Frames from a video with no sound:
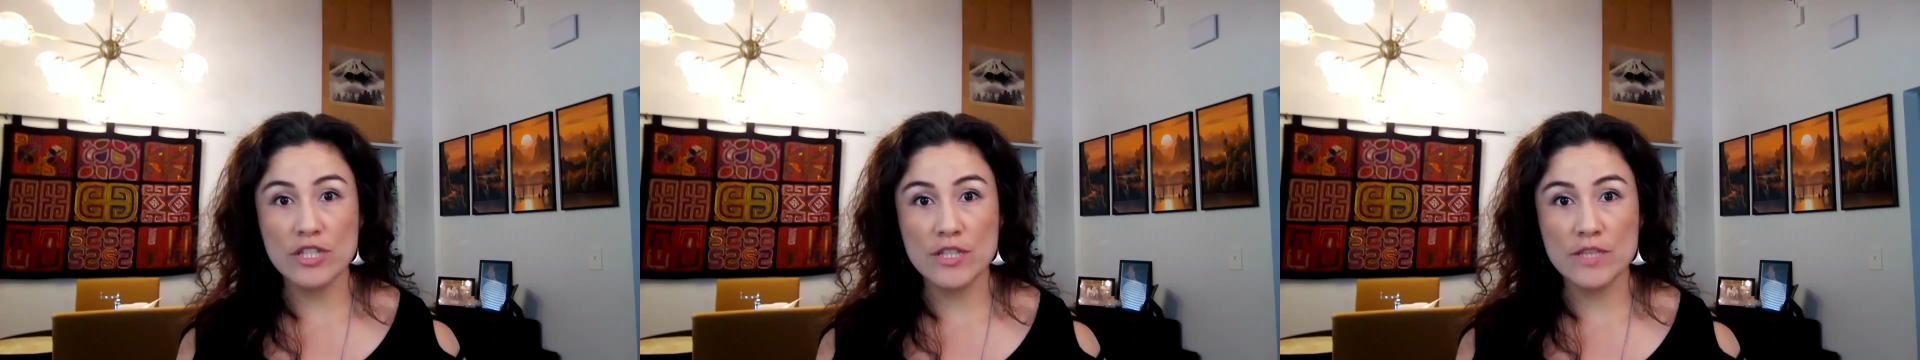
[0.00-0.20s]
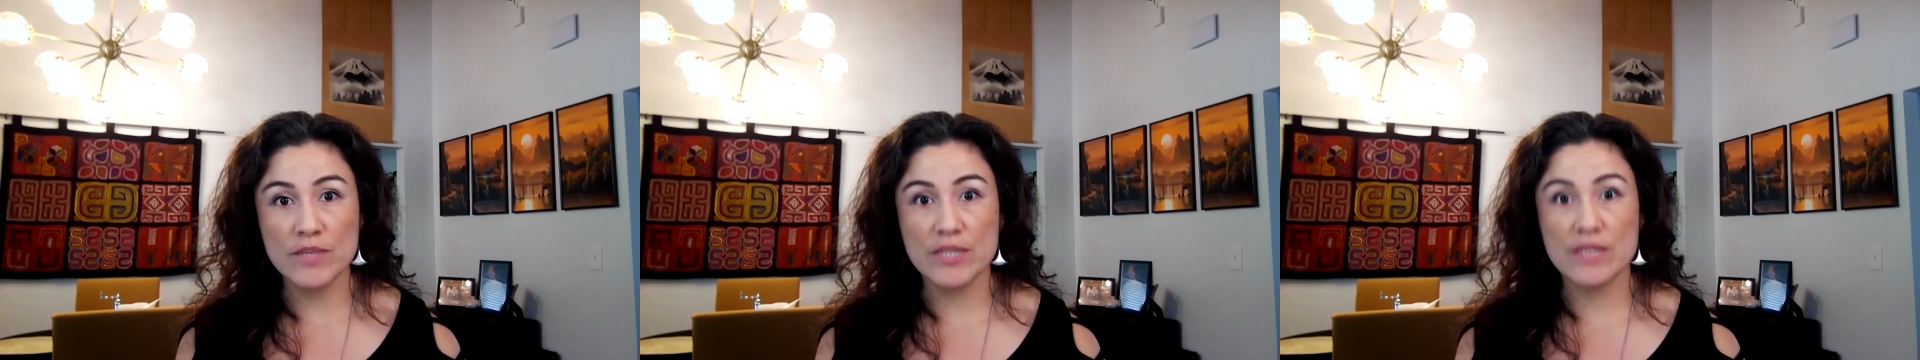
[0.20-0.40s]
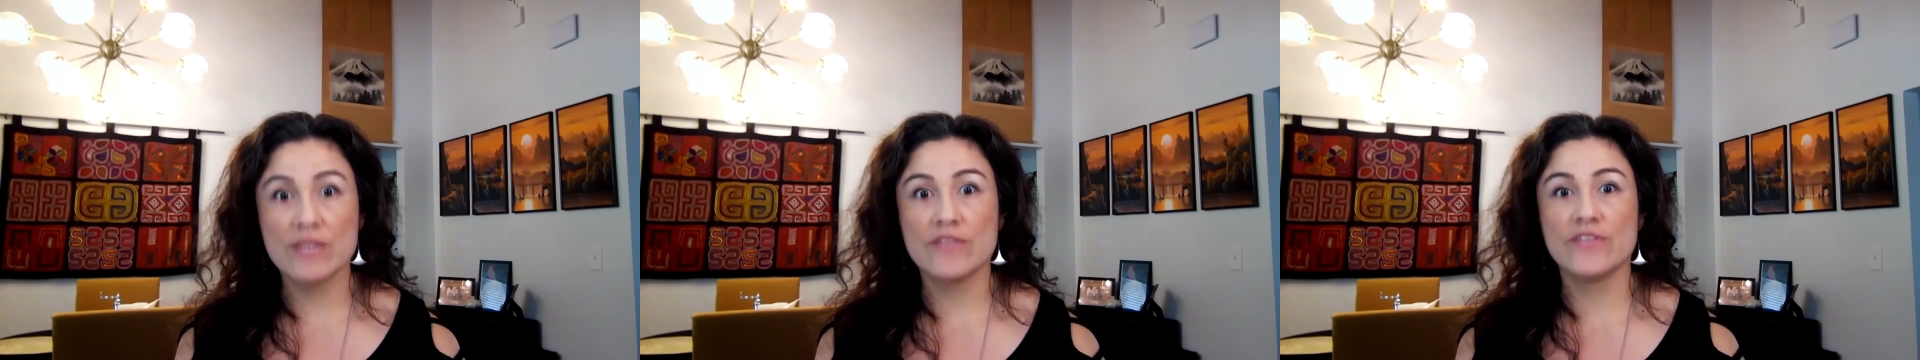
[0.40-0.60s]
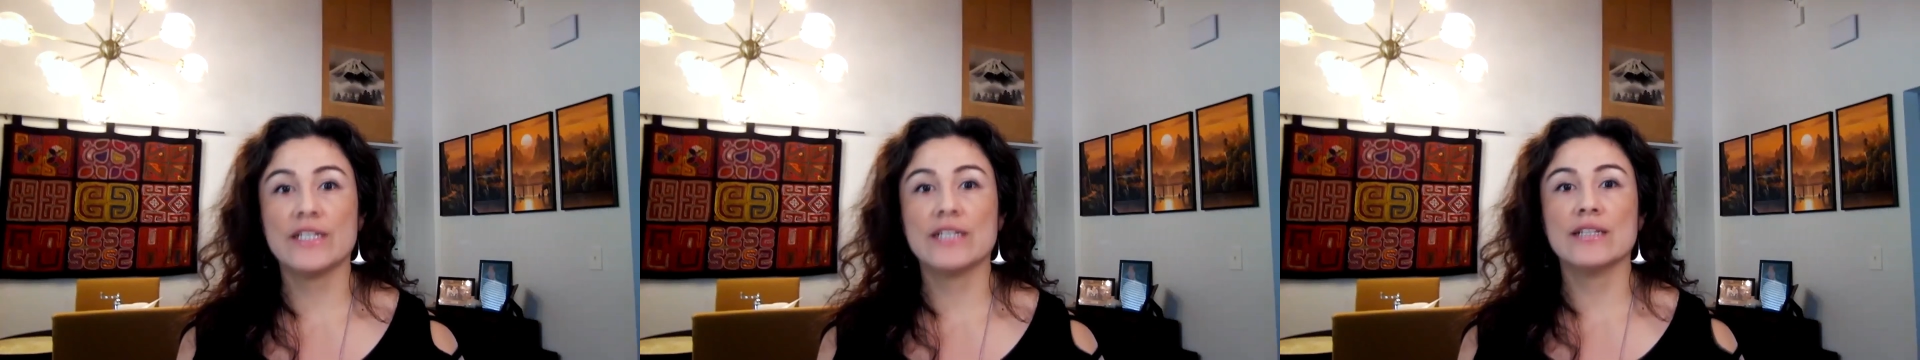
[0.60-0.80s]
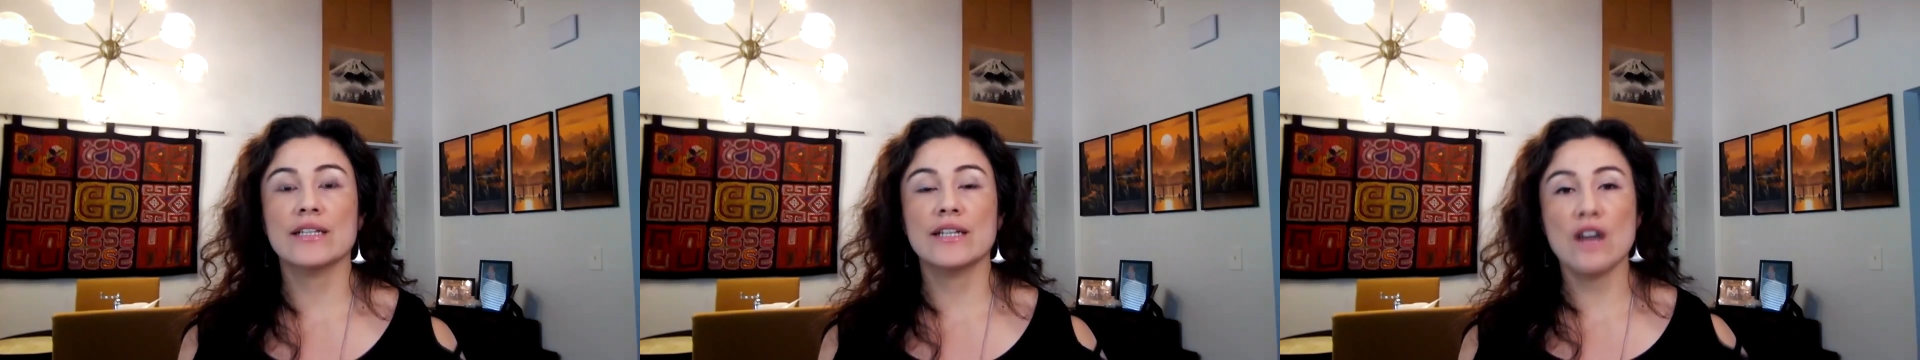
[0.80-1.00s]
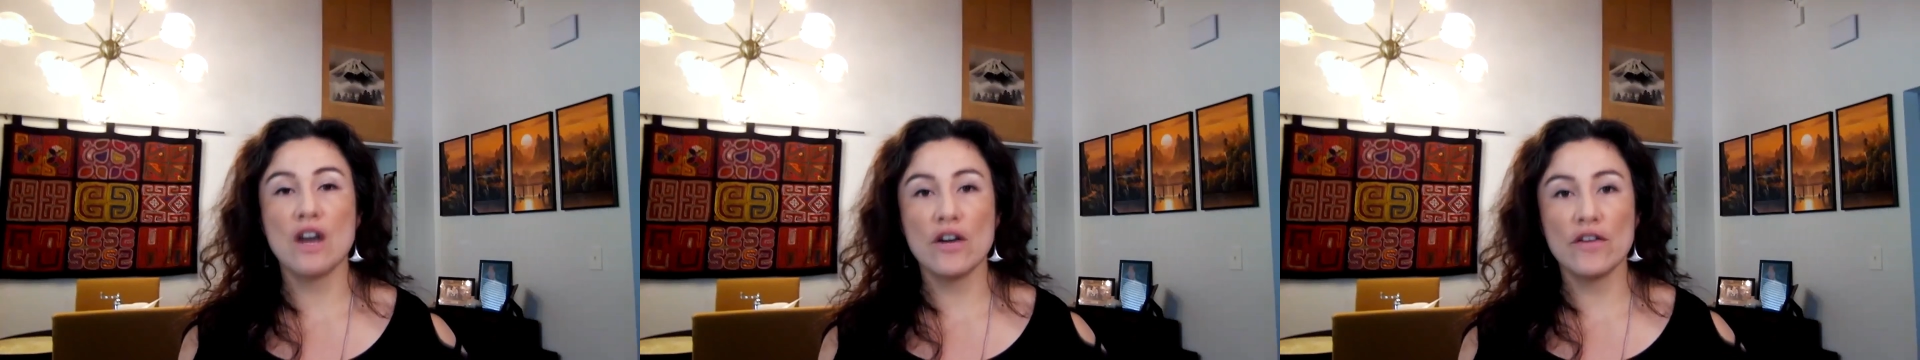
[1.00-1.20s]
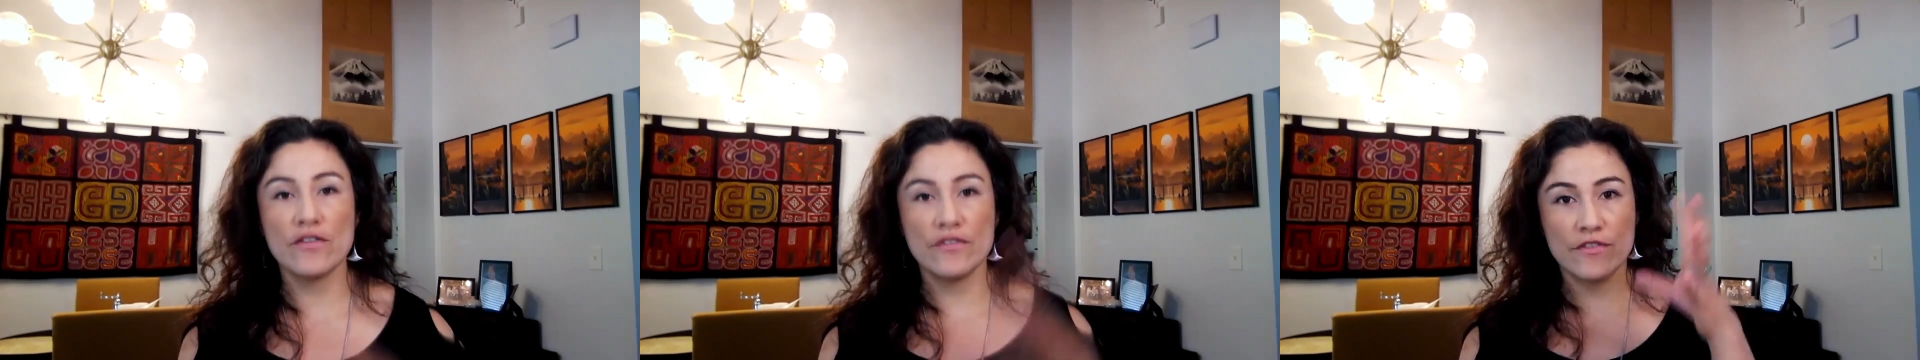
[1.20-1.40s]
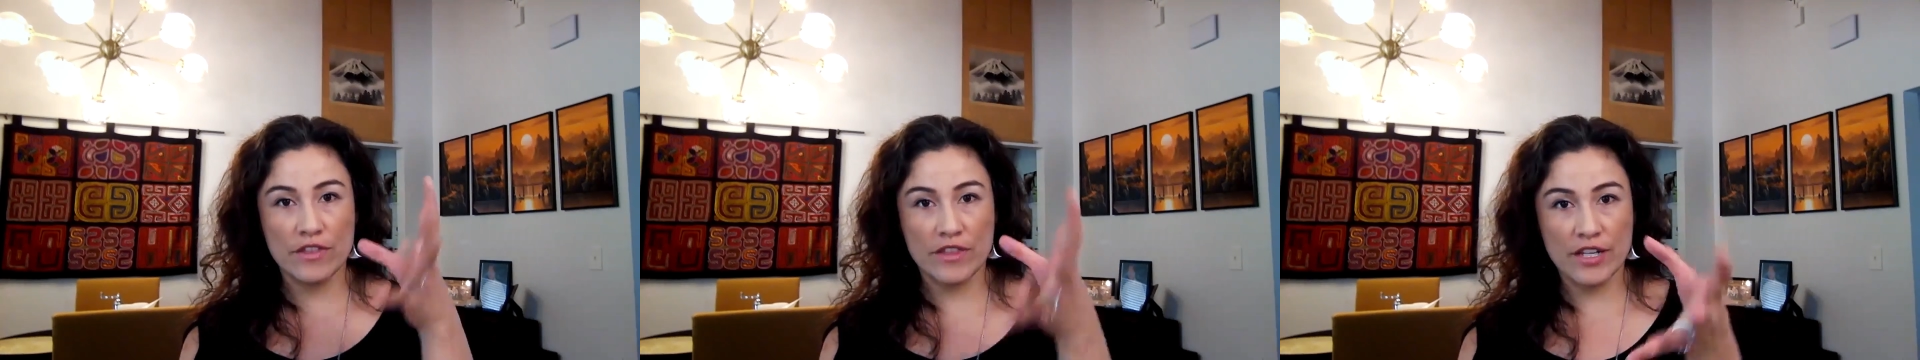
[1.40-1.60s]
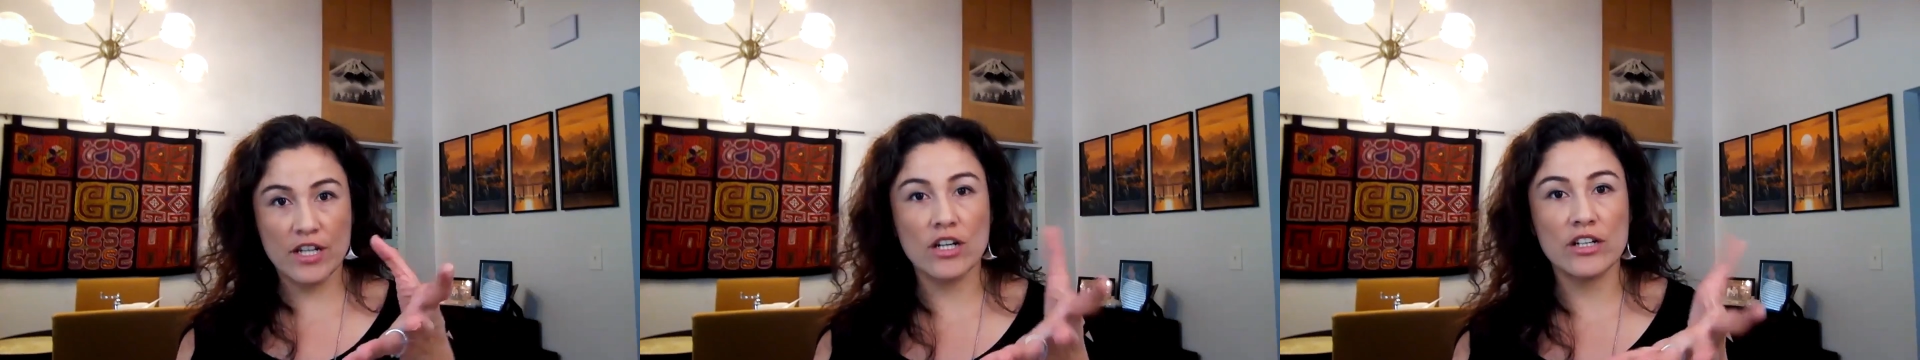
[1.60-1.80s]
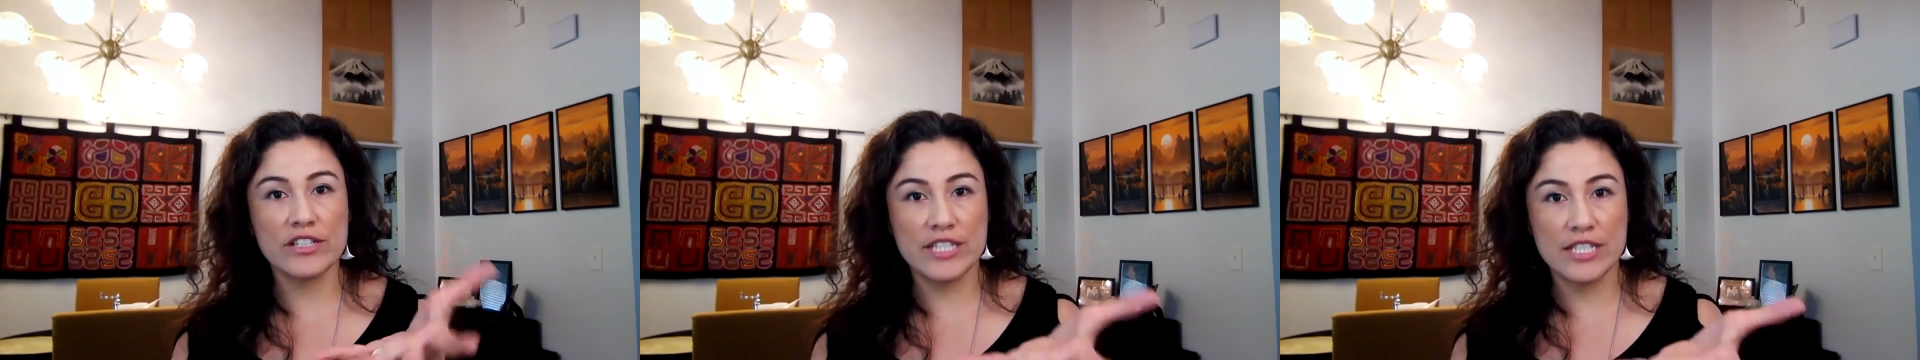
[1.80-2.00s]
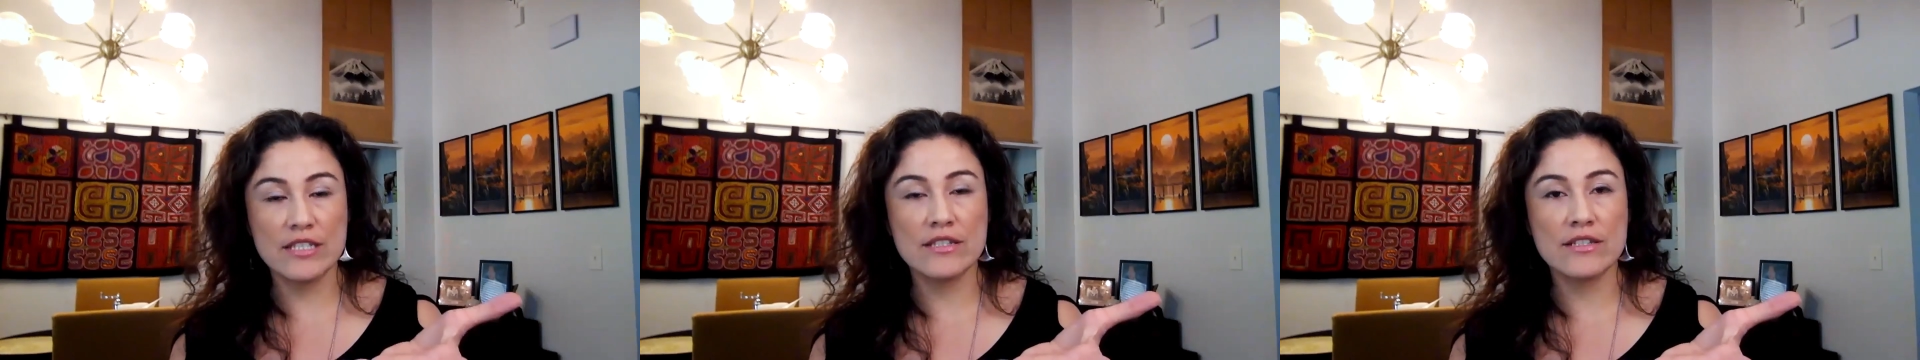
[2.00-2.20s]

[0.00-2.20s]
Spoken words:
specifically of the CAR T